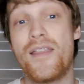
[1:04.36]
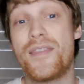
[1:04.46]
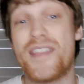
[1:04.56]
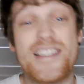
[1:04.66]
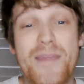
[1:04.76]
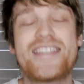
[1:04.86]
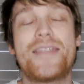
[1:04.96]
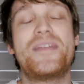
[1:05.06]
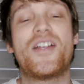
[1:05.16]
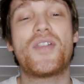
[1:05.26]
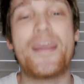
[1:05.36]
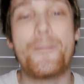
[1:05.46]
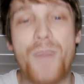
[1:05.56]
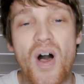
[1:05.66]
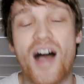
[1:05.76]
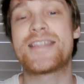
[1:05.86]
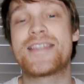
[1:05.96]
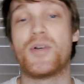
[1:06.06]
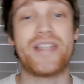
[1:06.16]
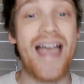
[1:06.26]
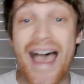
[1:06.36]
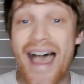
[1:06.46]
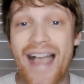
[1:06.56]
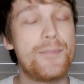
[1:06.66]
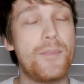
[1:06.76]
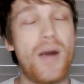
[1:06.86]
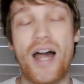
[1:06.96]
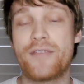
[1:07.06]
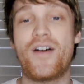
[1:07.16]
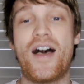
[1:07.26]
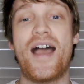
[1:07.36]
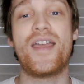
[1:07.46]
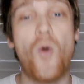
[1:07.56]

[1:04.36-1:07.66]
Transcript: This makes them nearly impossible to hack, modify,